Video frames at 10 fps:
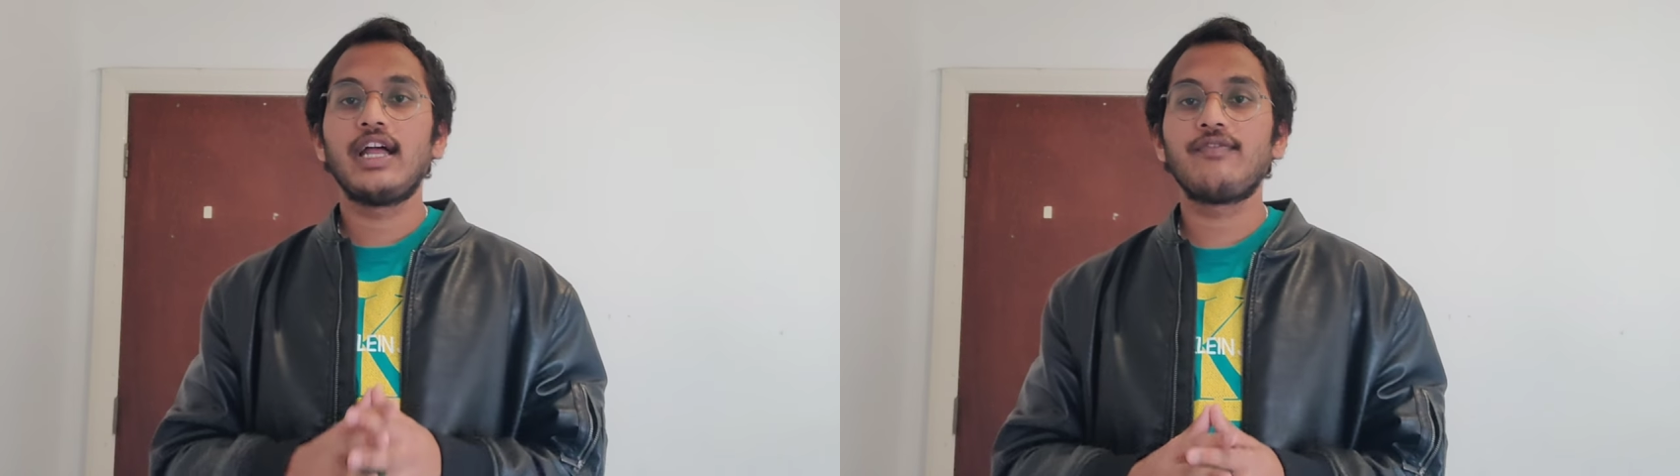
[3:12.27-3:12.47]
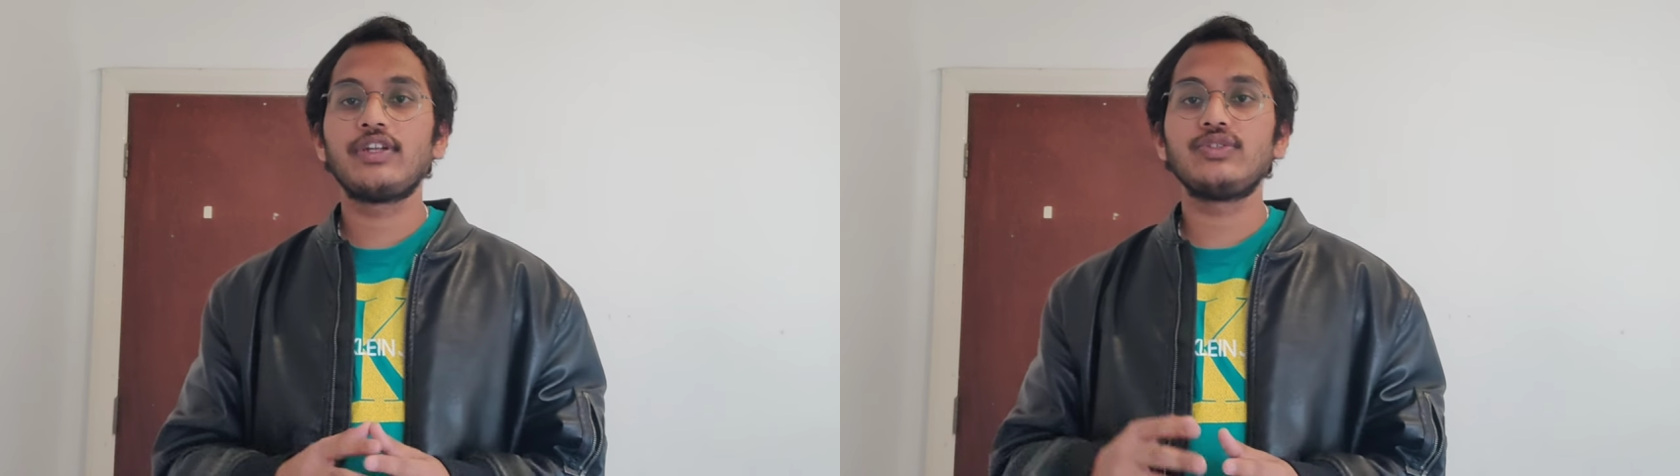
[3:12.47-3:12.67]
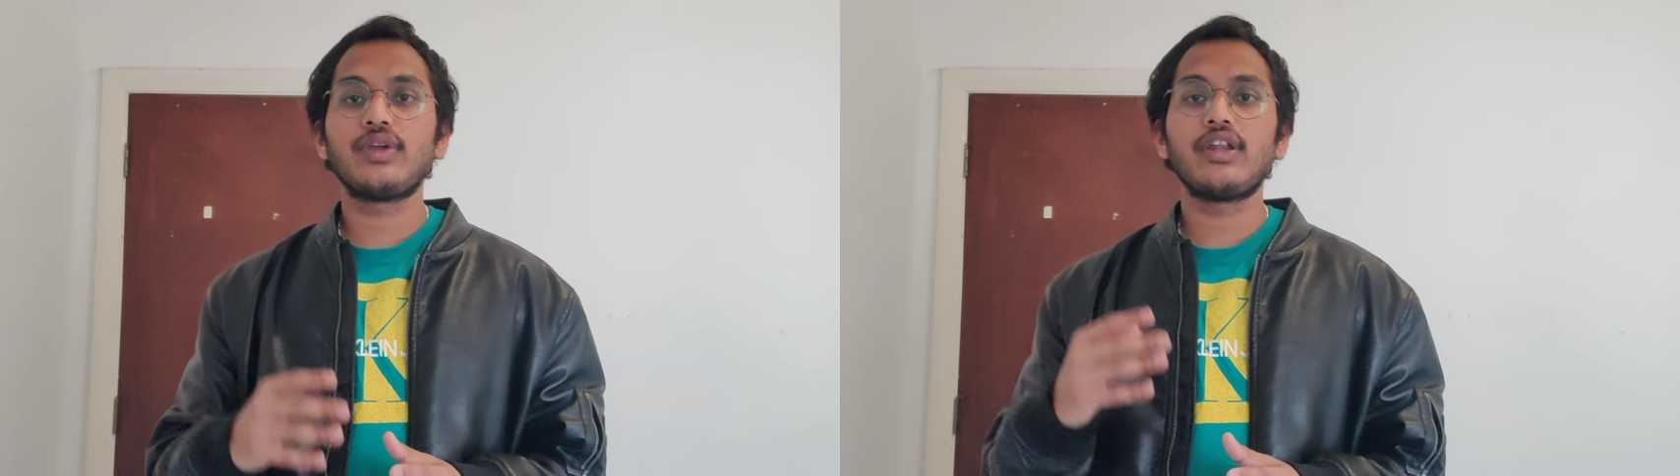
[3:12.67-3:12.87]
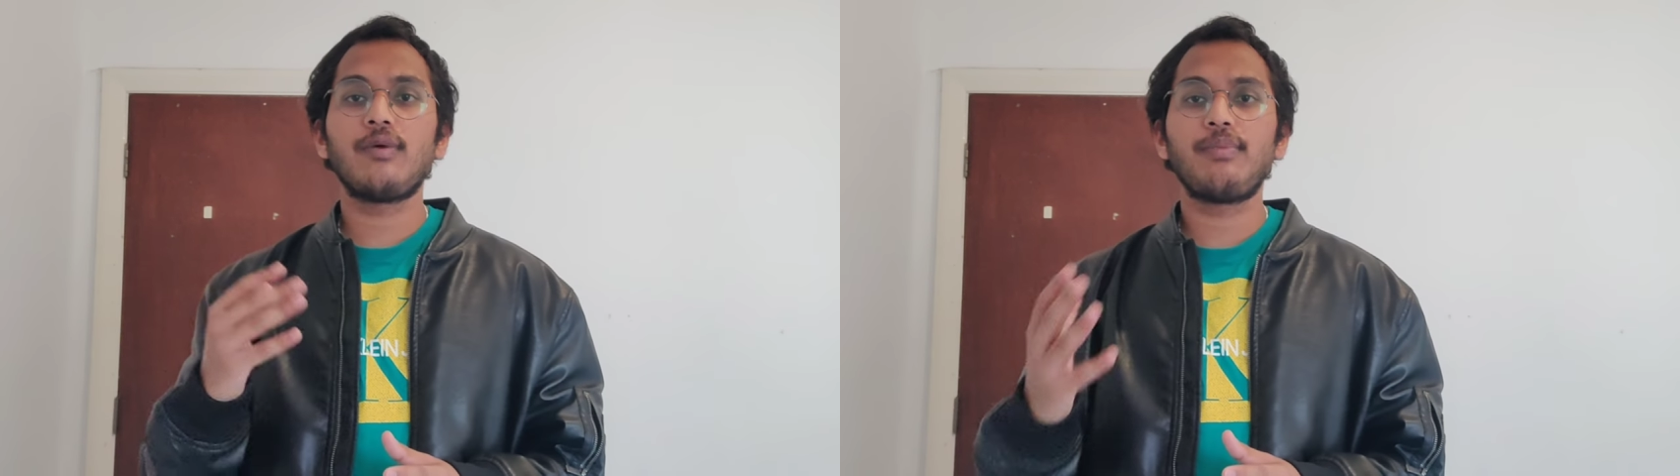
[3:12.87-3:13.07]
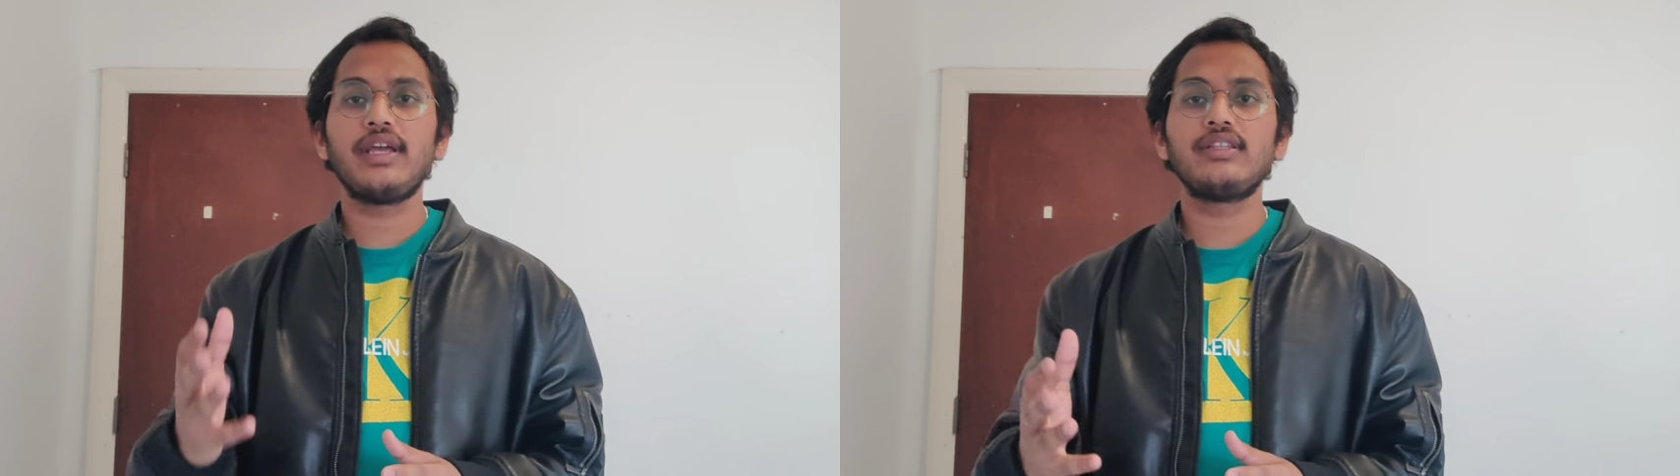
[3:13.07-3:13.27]
And friends, you can
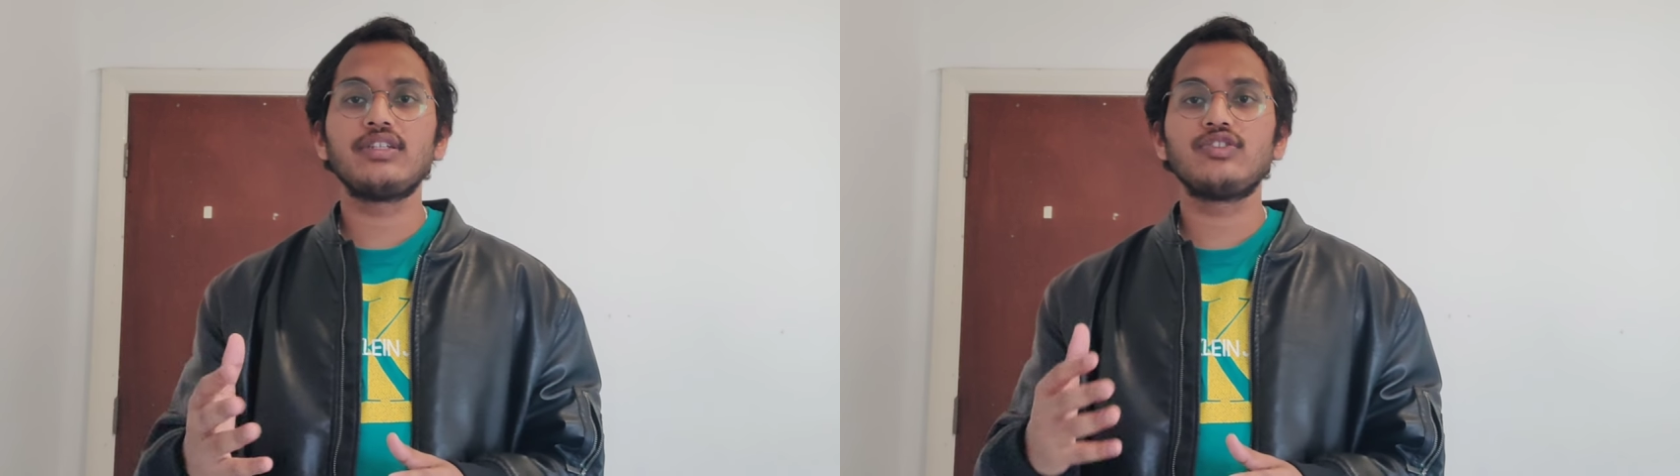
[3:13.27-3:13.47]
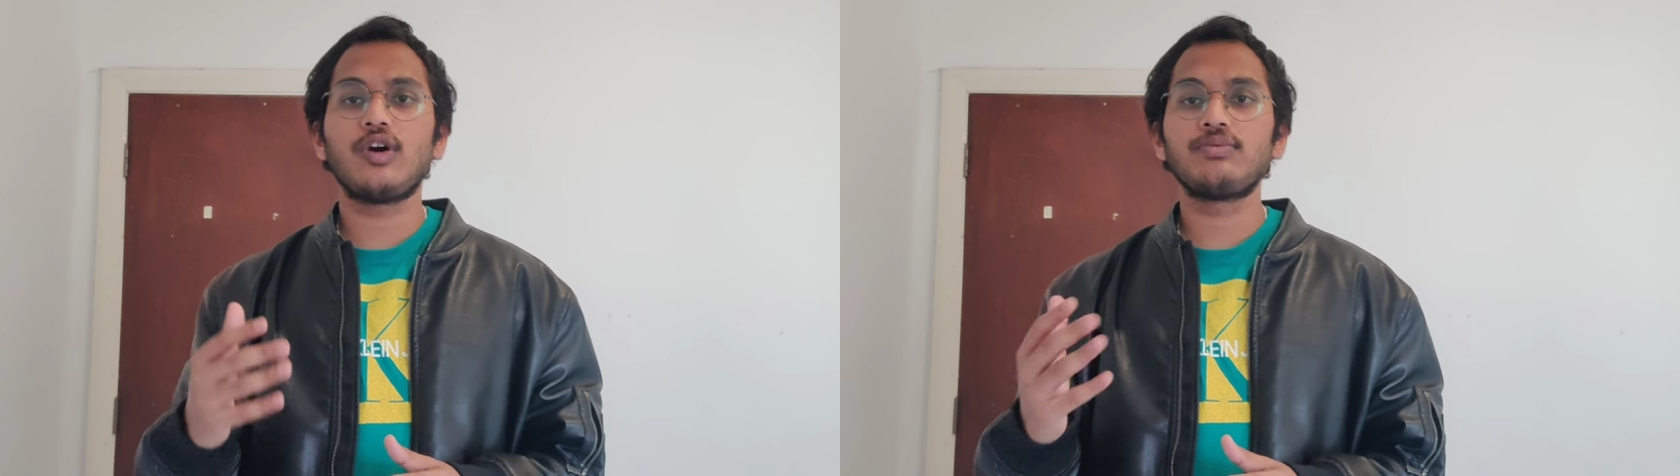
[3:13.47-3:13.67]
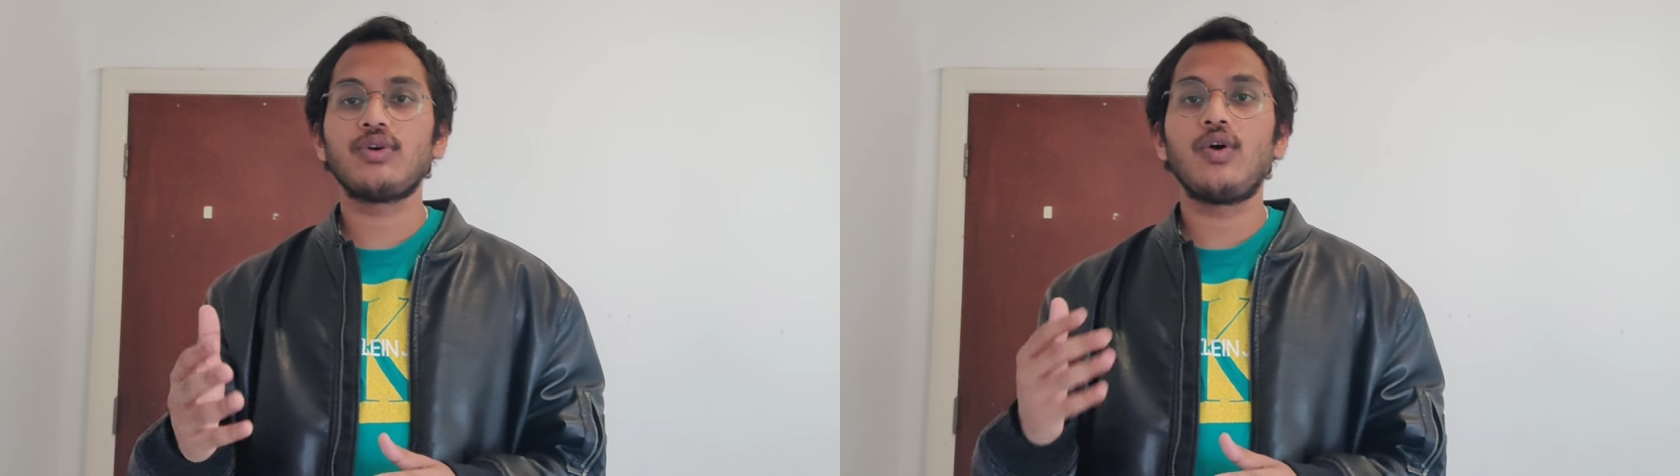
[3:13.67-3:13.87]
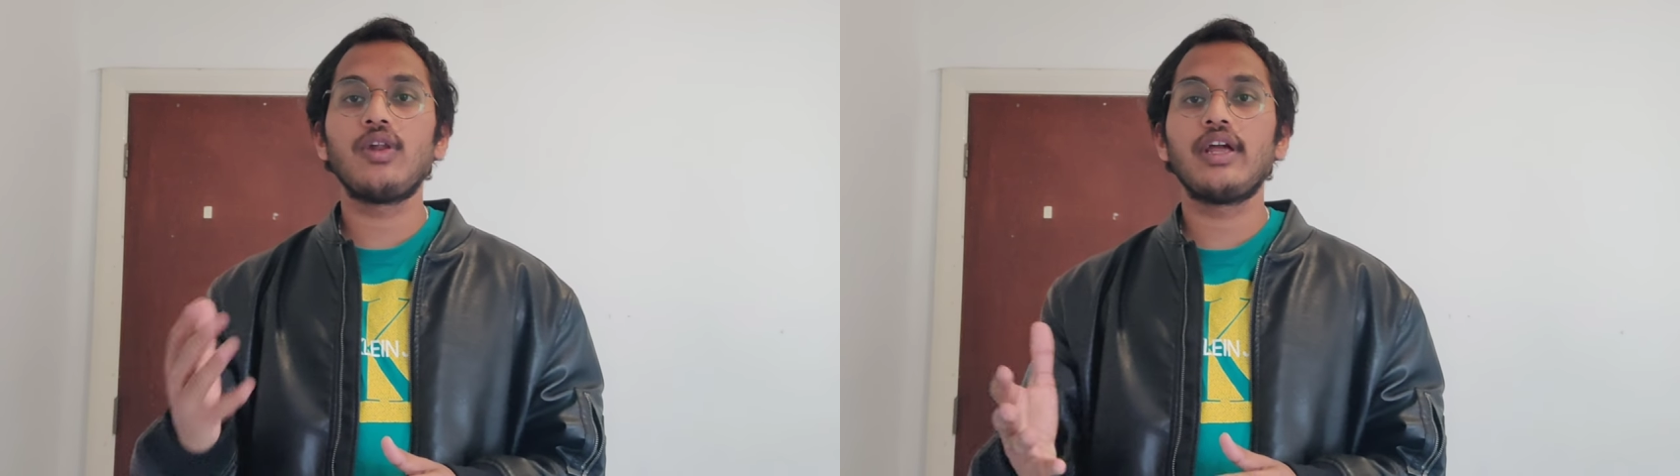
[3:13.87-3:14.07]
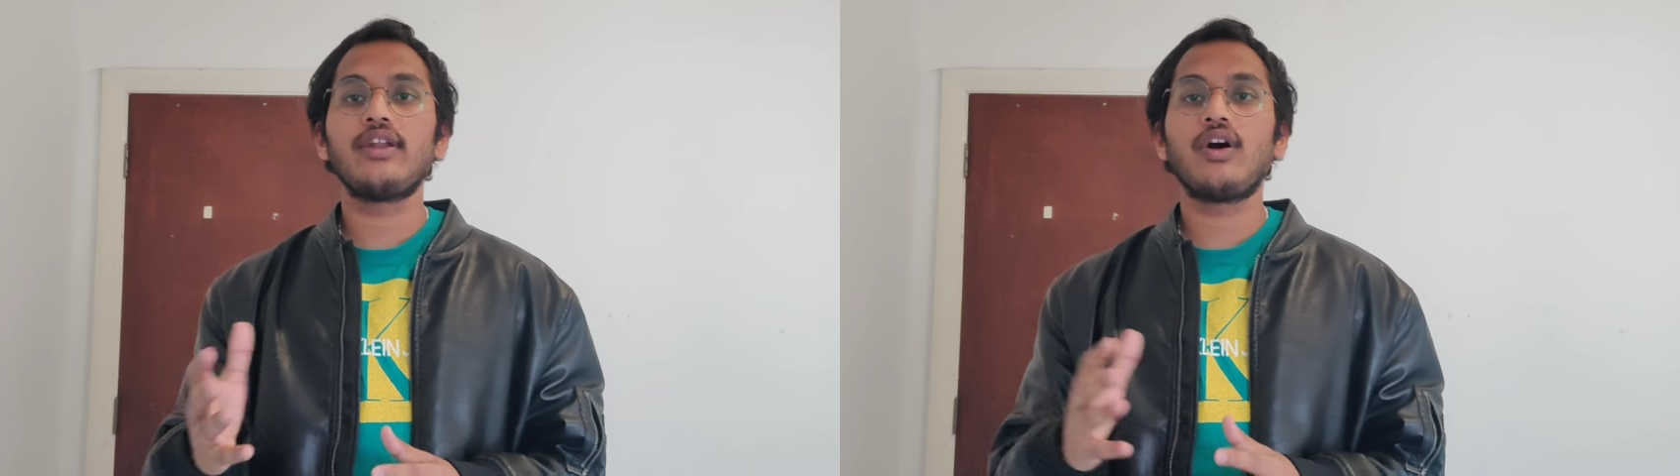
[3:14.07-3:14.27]
apply these jobs
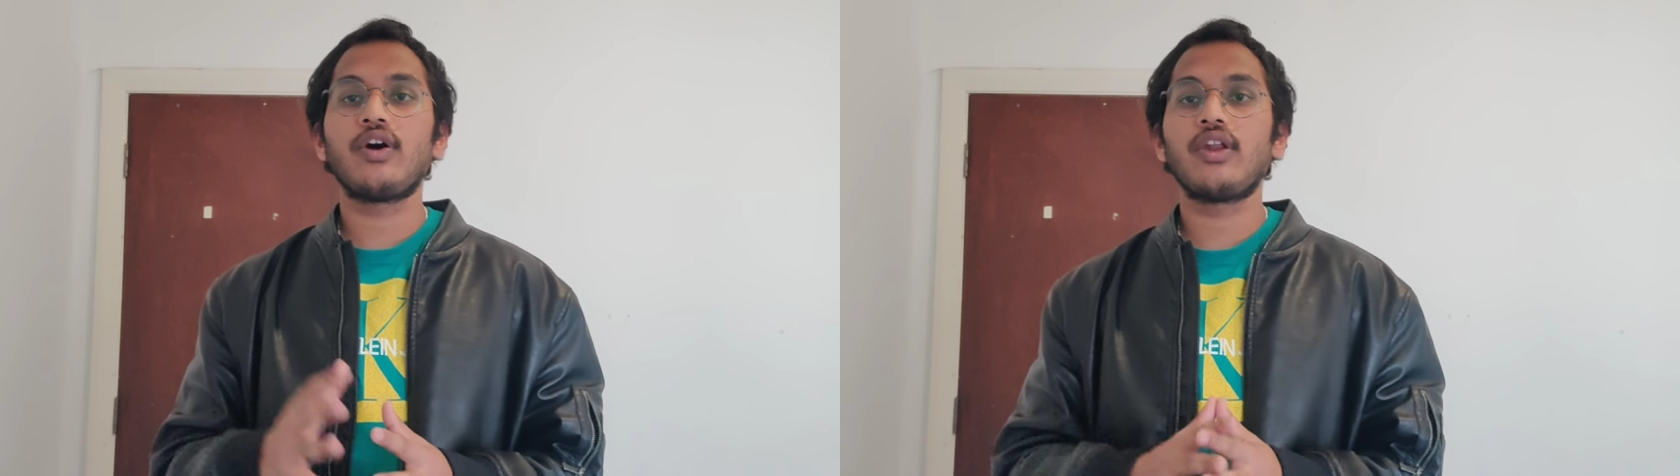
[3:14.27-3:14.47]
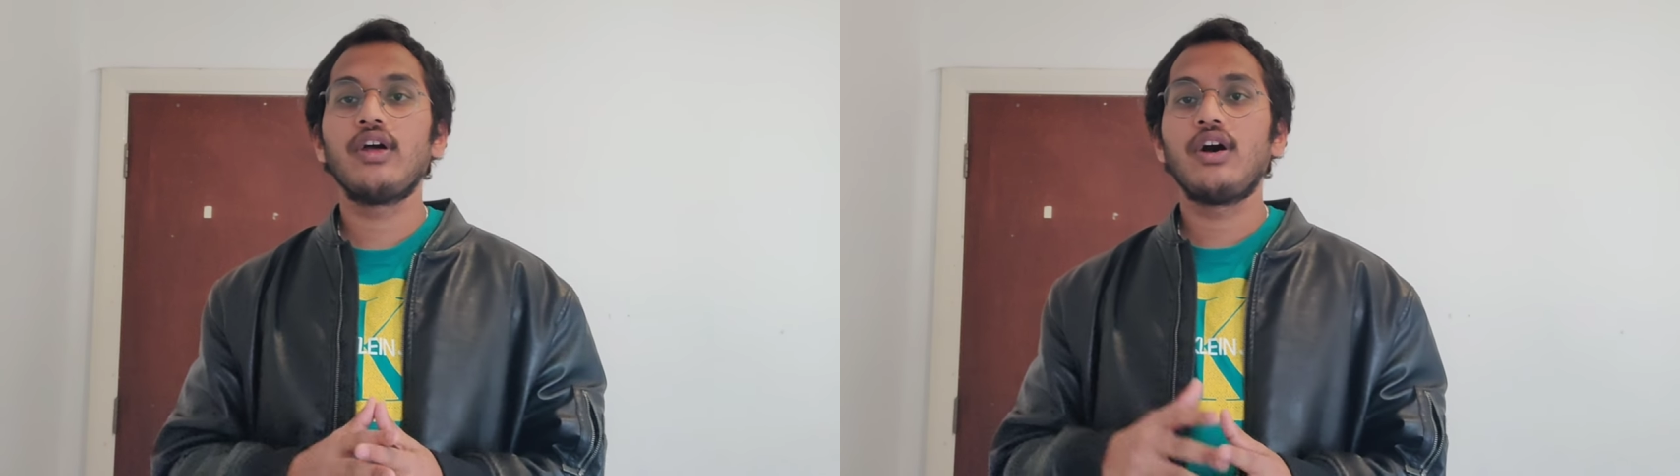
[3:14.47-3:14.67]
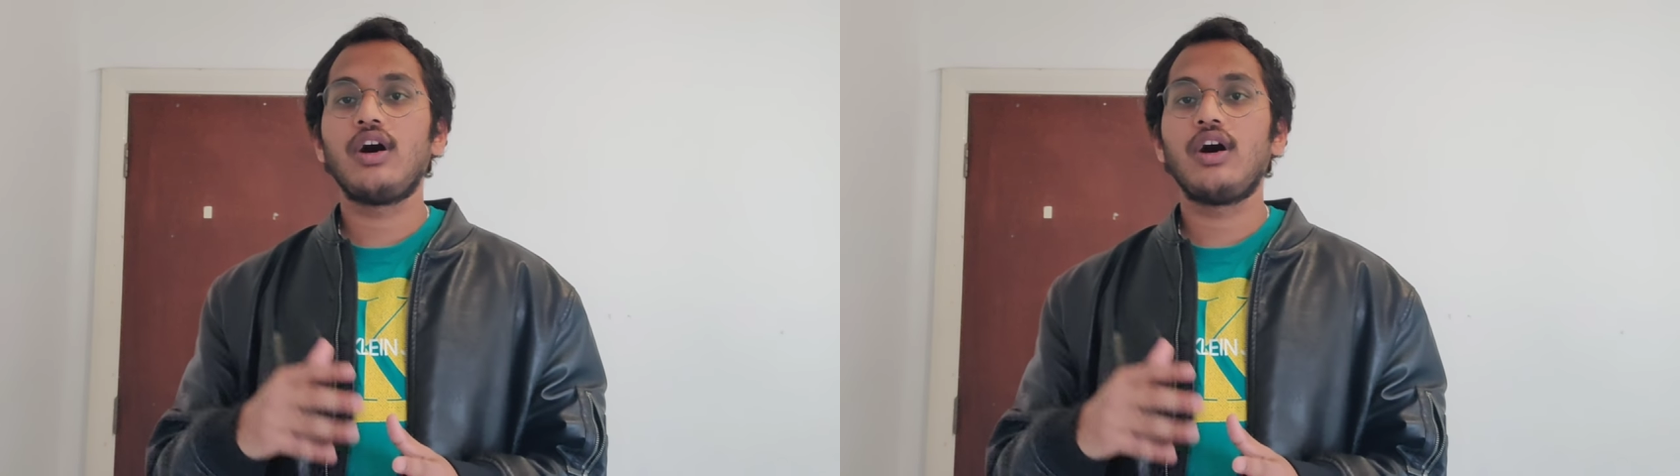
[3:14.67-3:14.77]
online or